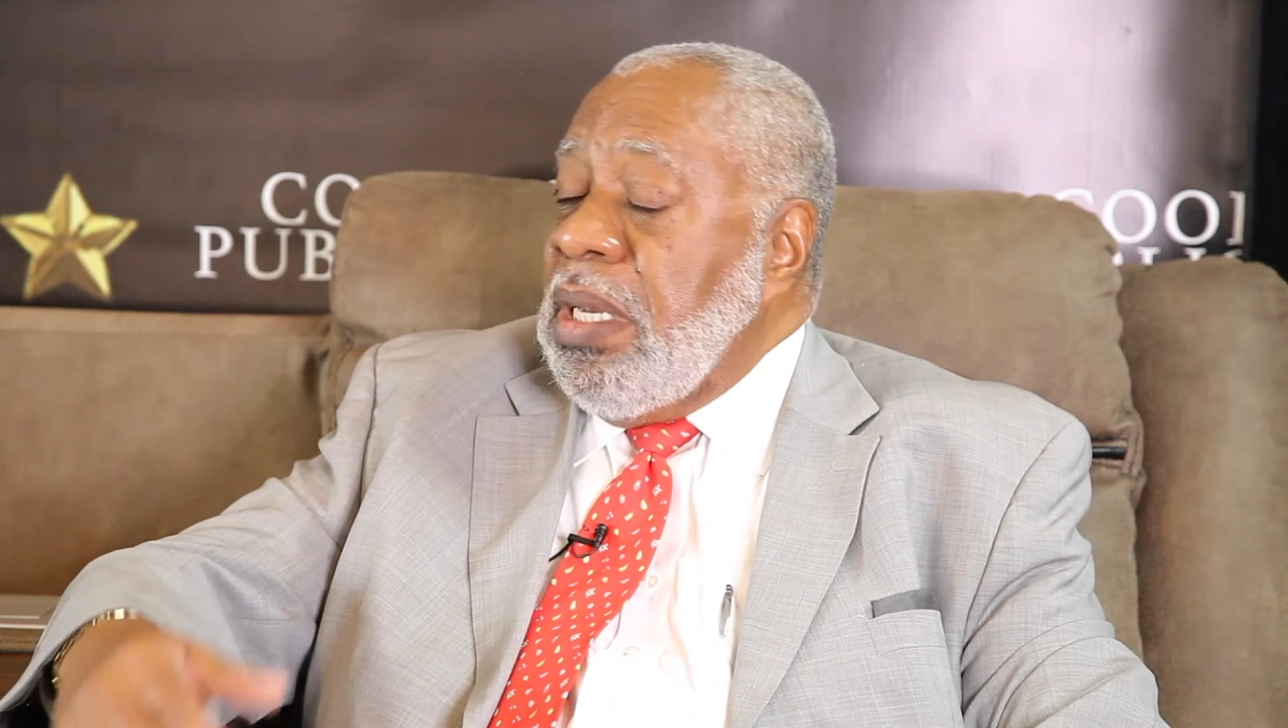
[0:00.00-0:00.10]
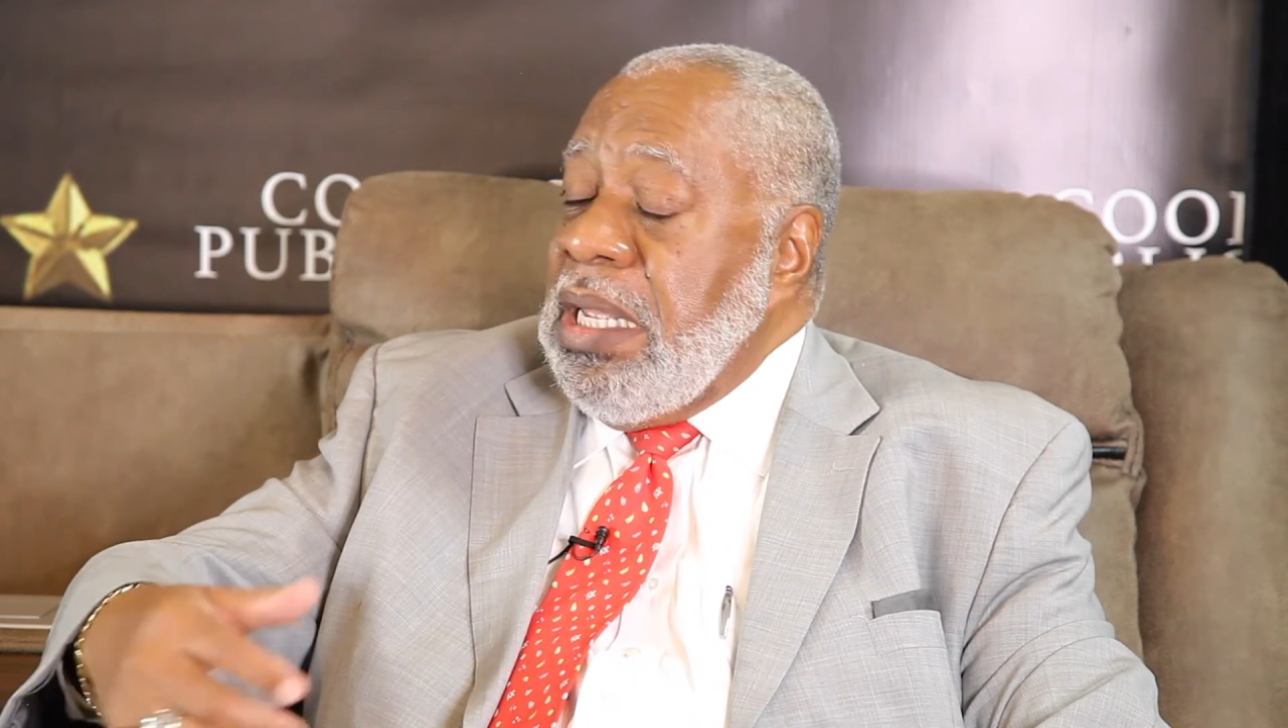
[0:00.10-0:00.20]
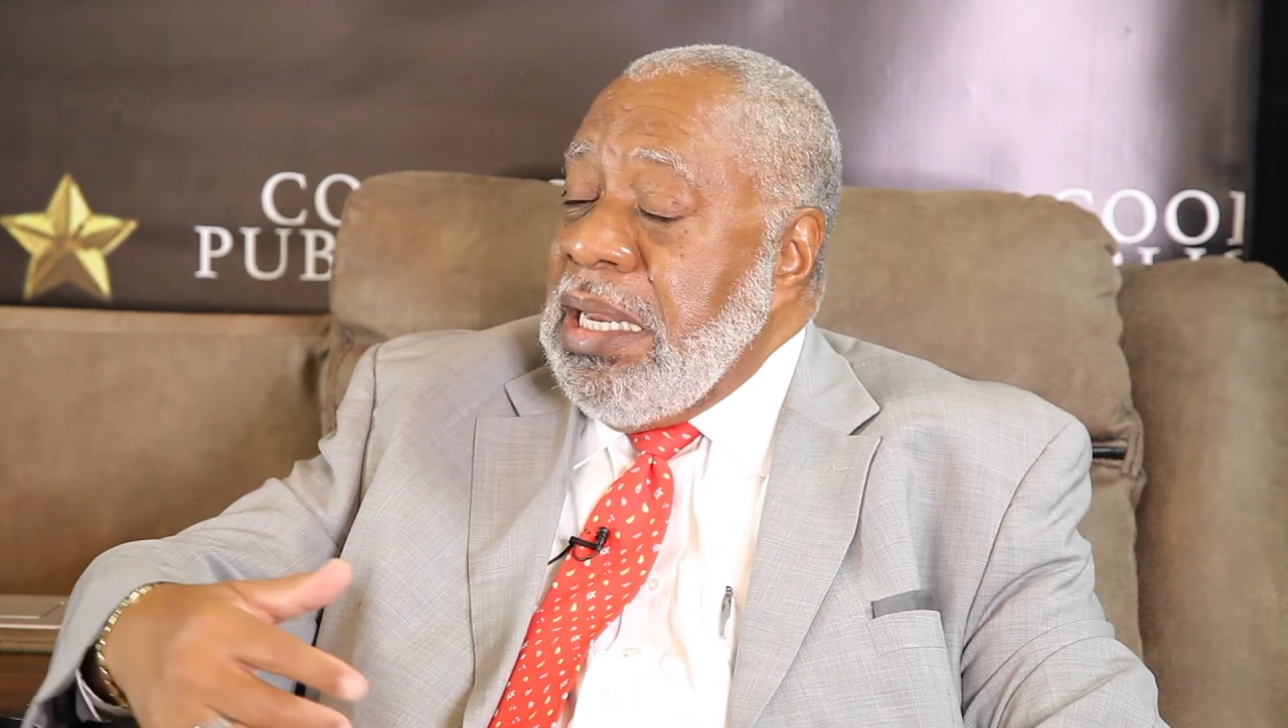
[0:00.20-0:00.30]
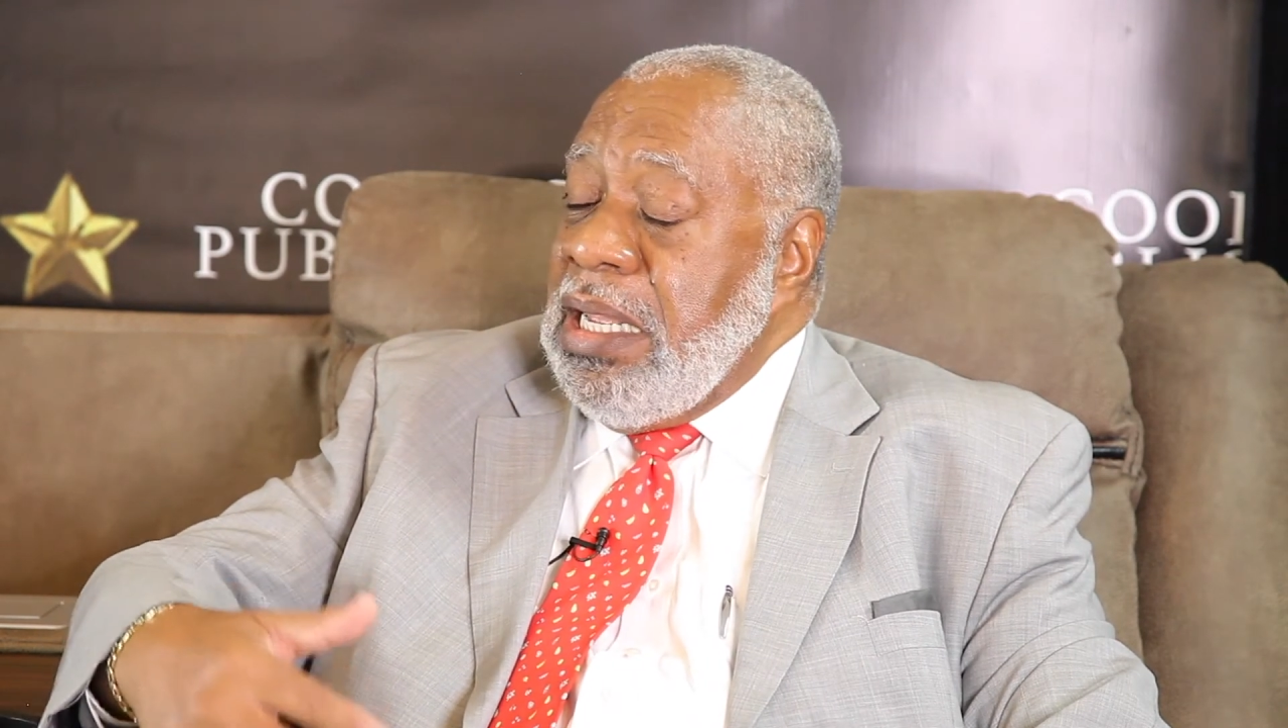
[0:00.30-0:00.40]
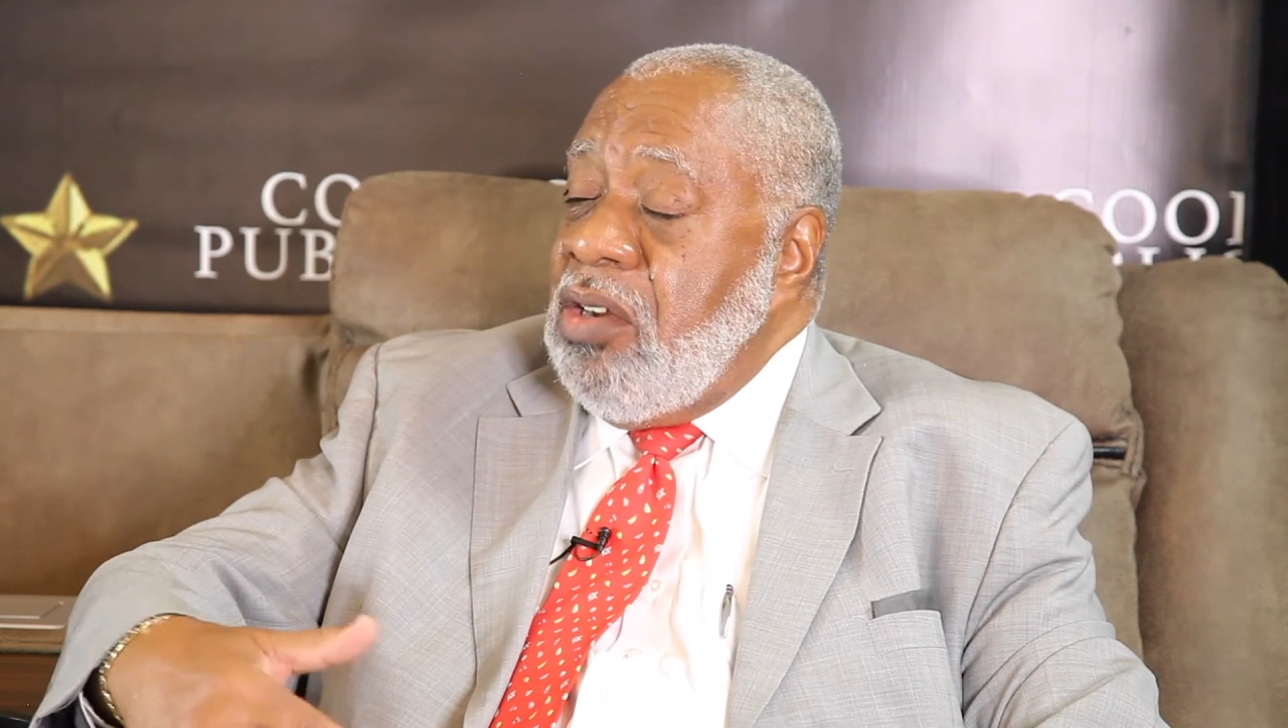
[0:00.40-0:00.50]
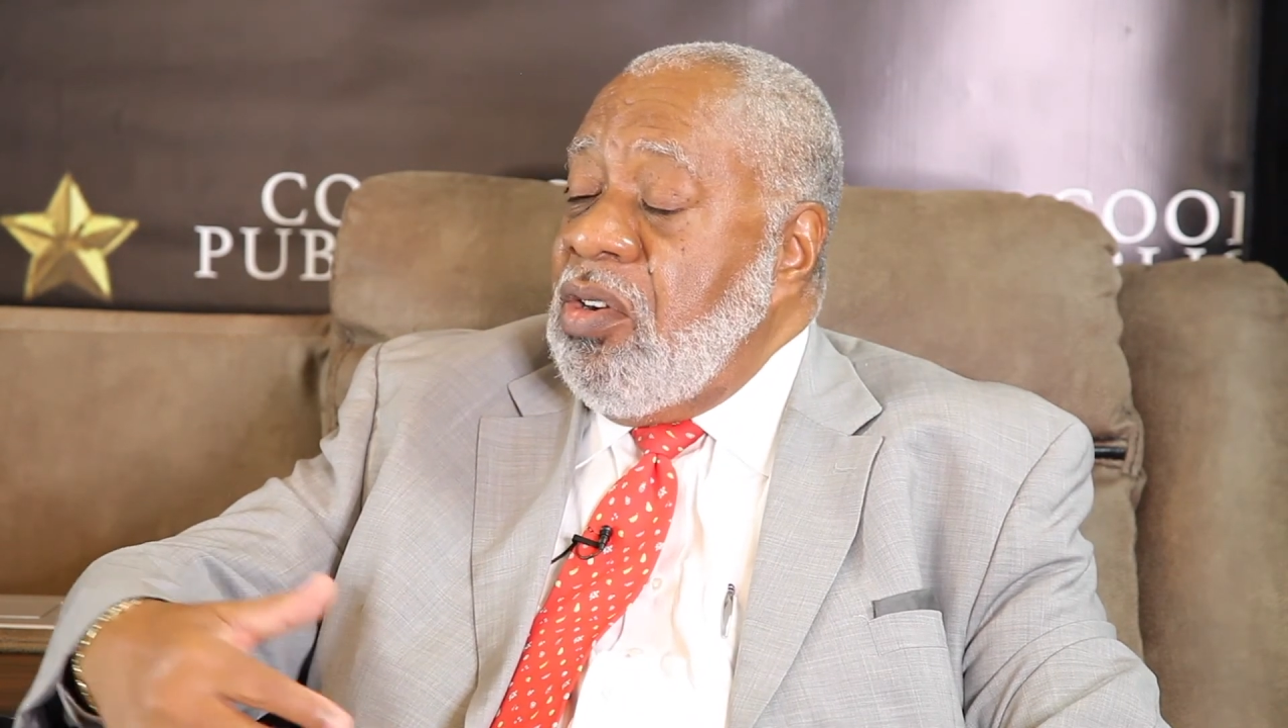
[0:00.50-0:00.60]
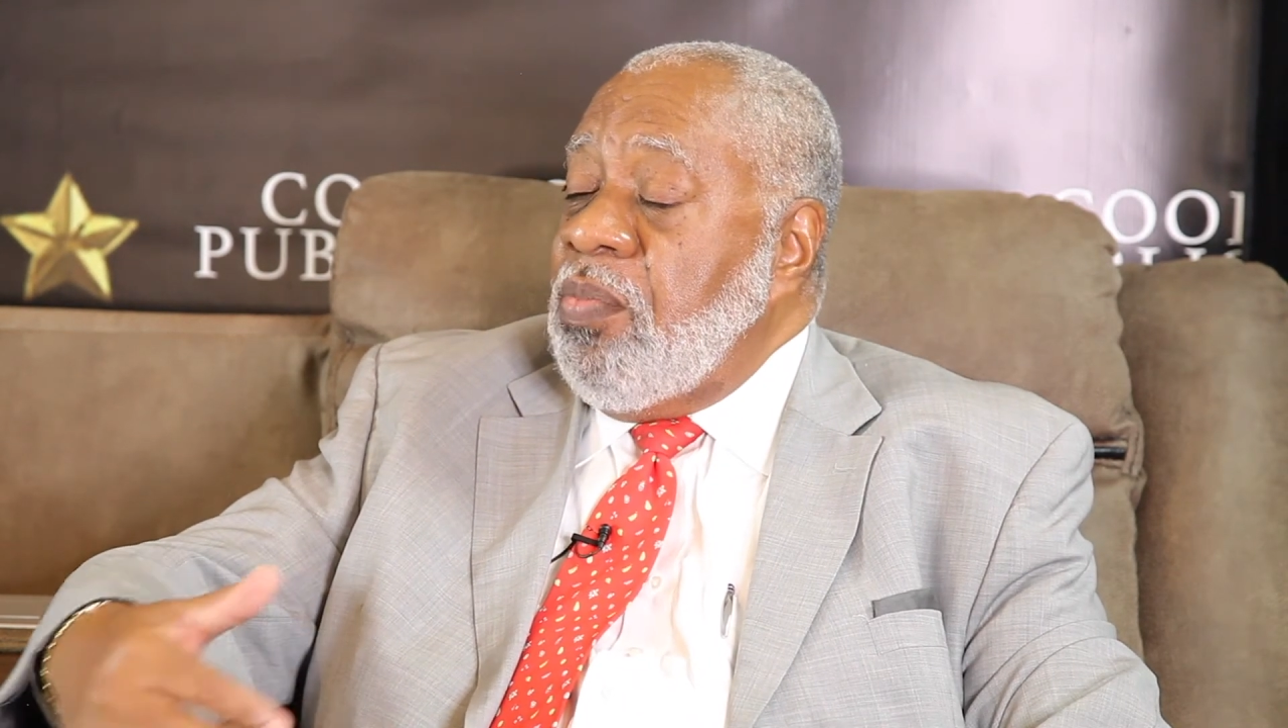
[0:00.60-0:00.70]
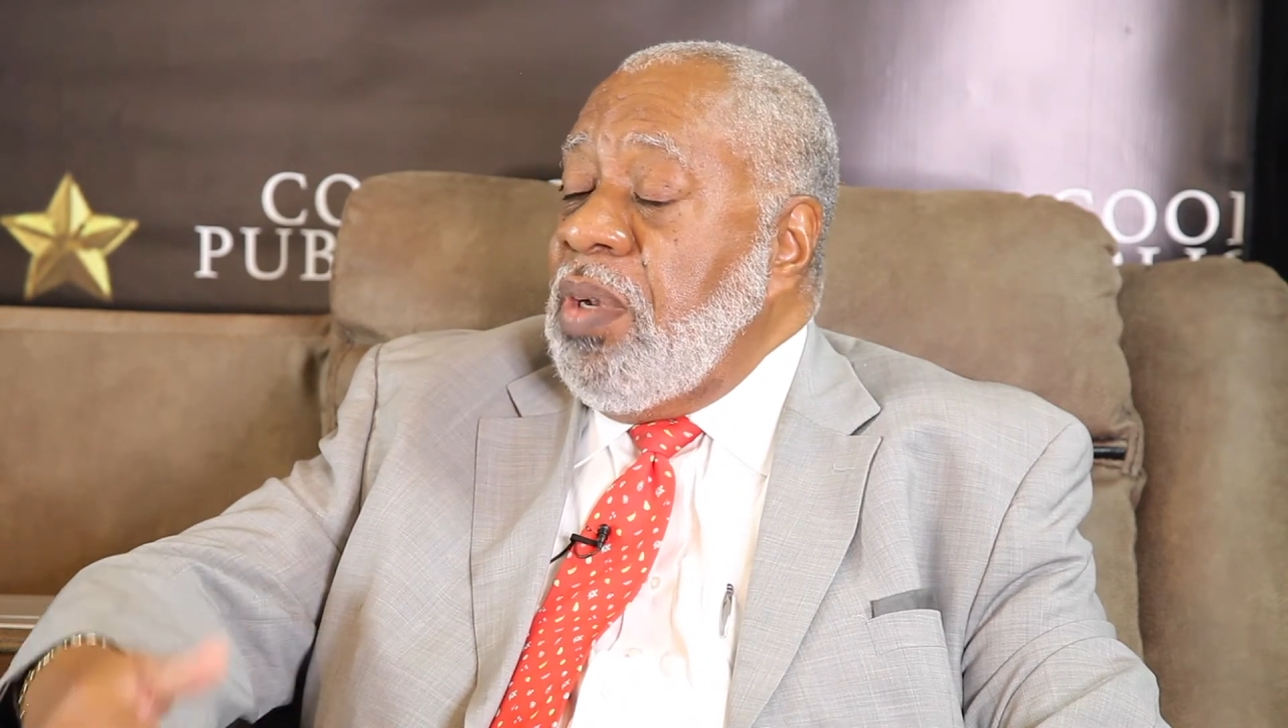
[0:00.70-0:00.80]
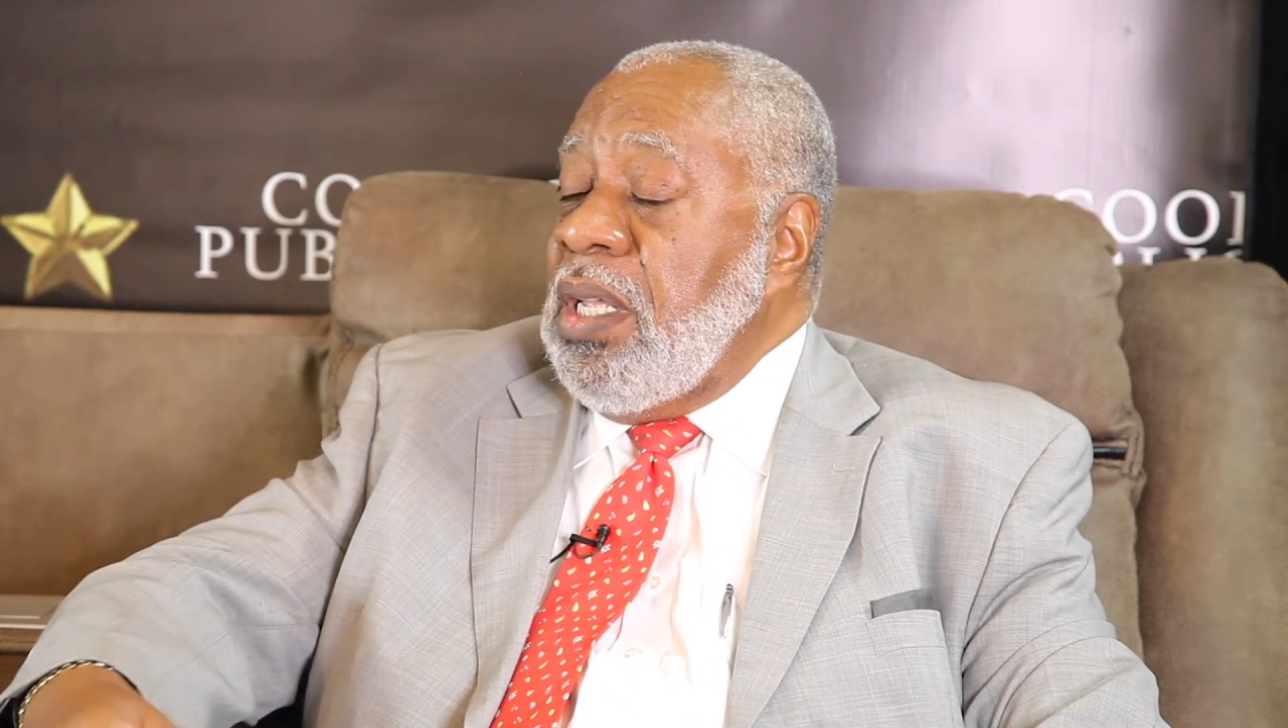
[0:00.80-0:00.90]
But he had entered a